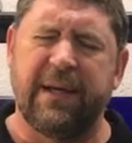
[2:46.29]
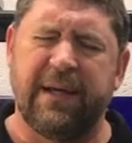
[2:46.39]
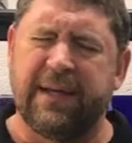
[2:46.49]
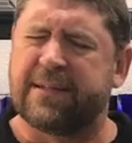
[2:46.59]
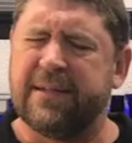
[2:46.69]

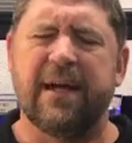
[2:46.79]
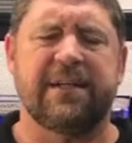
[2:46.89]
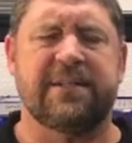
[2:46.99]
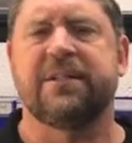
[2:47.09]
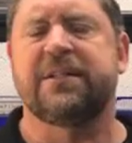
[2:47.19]
It's
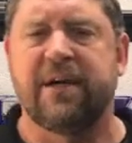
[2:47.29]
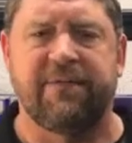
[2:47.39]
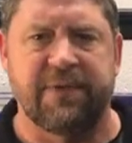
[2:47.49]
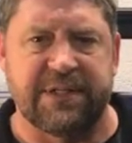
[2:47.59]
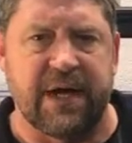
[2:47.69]
nuts, the stuff
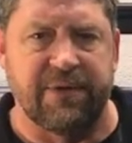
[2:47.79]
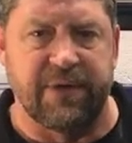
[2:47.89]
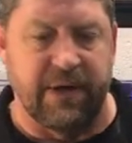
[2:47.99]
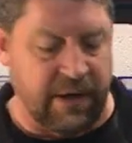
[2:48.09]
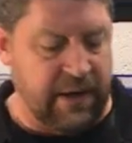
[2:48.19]
that's out
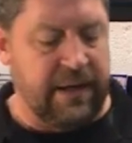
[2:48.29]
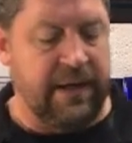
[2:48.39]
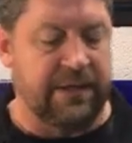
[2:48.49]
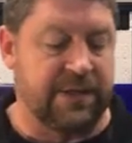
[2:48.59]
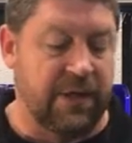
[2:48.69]
there.
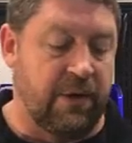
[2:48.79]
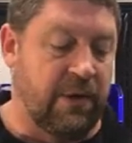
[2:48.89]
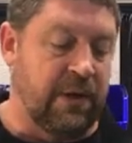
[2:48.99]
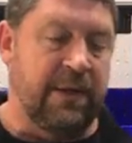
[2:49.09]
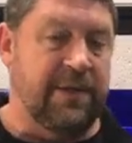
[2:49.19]
And so
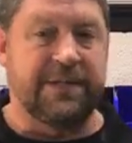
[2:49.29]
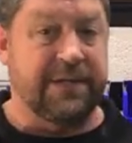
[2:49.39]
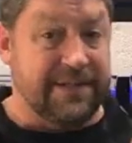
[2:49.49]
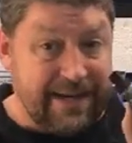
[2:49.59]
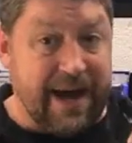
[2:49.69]
this
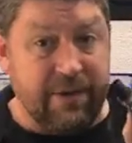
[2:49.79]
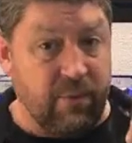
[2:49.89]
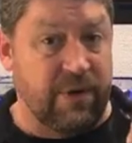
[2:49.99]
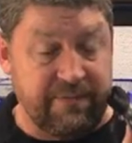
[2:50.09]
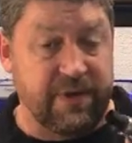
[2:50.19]
is not
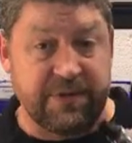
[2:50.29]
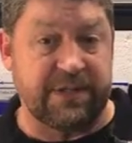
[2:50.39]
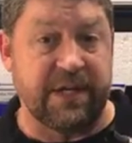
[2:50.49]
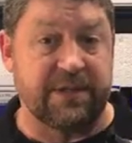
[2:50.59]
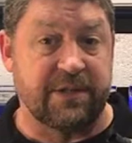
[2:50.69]
one of those
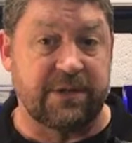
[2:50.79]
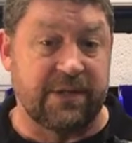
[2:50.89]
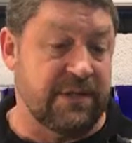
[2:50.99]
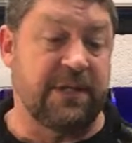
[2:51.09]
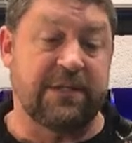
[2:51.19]
sensors.
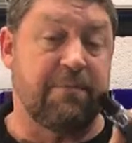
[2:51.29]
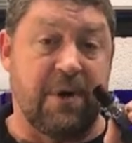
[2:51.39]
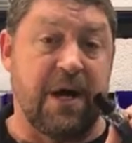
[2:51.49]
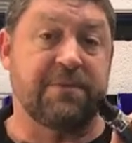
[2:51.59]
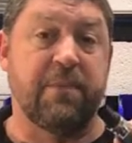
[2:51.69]
This is a
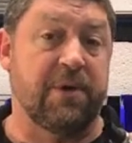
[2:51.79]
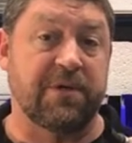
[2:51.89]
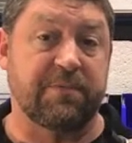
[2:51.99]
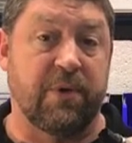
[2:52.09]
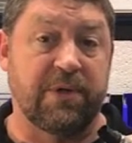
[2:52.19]
Bosch
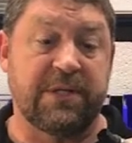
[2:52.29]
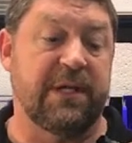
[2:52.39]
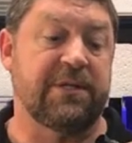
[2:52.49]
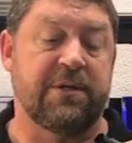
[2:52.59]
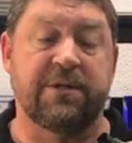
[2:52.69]
Motorsport
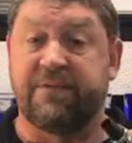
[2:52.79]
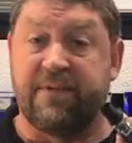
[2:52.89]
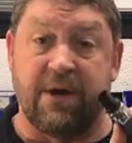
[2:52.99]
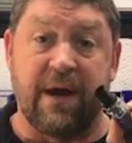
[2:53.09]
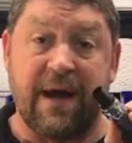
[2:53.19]
sensor. It's a
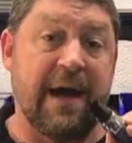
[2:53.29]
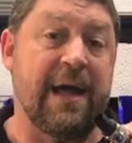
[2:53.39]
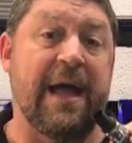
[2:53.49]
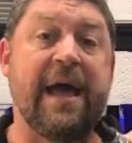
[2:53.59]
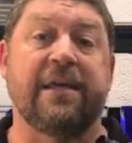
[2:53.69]
very high
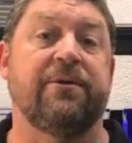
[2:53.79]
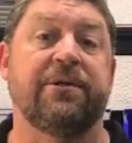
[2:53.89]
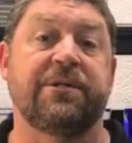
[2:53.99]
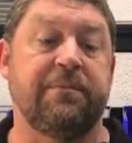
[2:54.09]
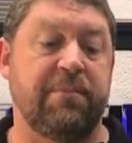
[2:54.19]

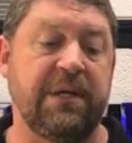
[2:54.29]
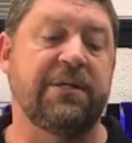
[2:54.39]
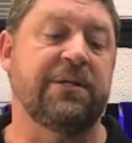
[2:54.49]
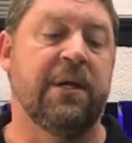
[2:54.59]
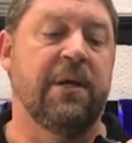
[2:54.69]
accuracy
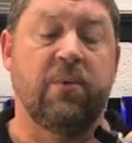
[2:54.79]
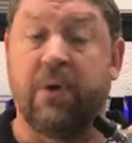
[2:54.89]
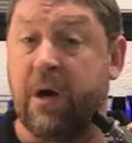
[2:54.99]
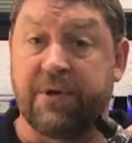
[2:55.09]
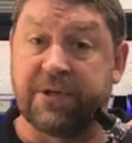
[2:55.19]
piece. We
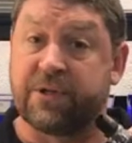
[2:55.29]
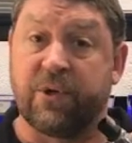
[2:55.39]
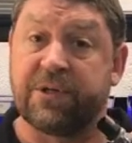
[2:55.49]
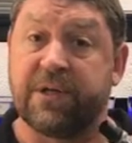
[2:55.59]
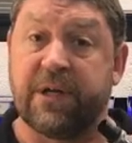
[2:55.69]
were able to
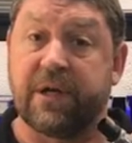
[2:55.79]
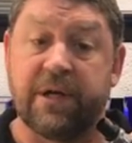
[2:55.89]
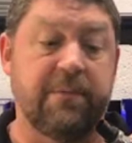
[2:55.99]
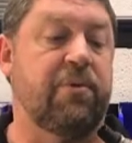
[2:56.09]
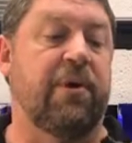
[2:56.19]
source it at a
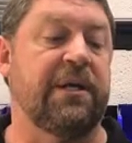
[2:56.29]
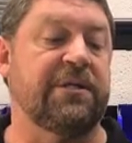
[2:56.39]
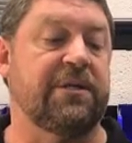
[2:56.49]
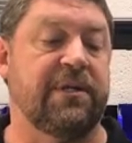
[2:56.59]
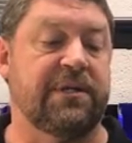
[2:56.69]
good price,
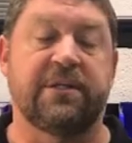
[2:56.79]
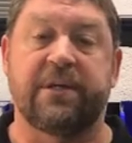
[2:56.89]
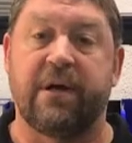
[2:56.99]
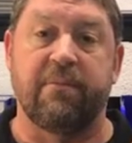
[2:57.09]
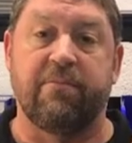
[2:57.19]
so this
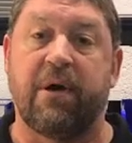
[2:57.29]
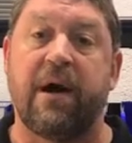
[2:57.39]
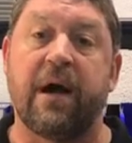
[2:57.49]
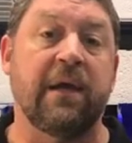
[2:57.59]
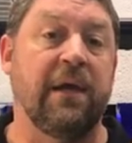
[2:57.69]
entire
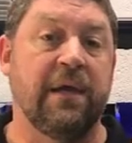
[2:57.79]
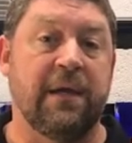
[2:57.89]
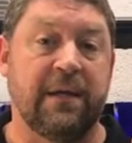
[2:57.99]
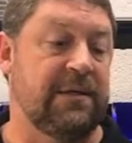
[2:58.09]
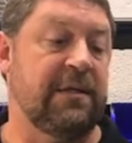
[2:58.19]
block,
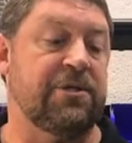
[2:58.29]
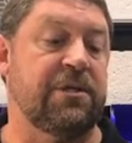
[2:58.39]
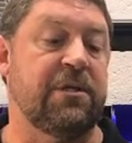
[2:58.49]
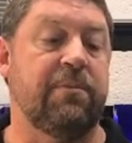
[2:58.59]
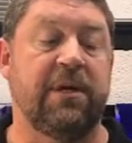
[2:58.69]
in
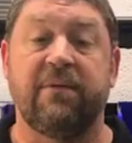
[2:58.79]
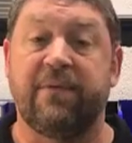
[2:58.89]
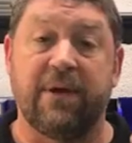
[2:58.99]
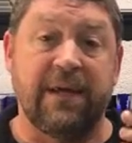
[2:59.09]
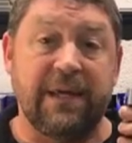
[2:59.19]
addition to being
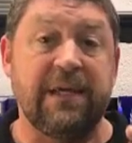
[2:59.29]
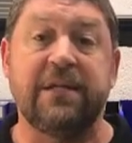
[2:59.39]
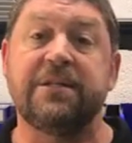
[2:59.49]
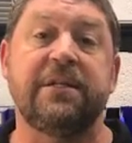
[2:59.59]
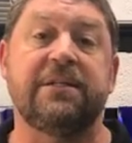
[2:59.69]
very
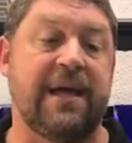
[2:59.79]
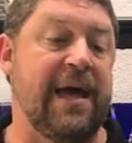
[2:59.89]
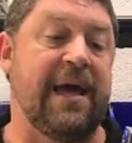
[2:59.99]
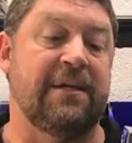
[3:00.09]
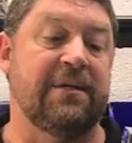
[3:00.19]
easy to
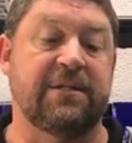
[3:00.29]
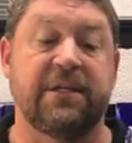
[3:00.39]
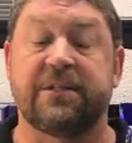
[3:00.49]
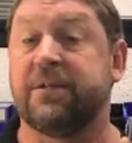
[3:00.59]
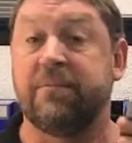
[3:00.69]
add to the
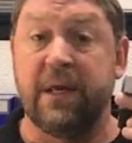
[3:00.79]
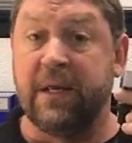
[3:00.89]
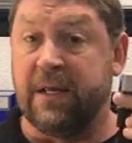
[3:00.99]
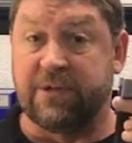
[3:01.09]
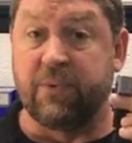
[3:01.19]
system, is